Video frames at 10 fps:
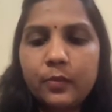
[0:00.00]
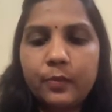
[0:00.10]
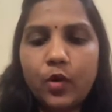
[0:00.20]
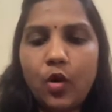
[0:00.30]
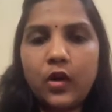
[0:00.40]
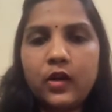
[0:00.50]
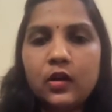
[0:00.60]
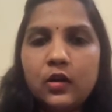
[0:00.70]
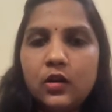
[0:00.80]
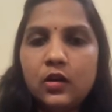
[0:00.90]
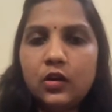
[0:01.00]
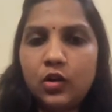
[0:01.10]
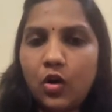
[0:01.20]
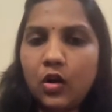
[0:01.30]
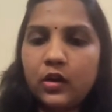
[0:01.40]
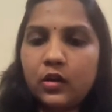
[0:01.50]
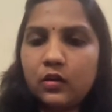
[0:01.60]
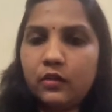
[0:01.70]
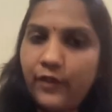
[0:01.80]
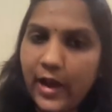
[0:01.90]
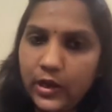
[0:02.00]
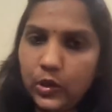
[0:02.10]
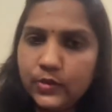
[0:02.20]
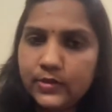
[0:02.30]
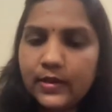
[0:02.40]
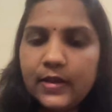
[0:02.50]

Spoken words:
prod dot values,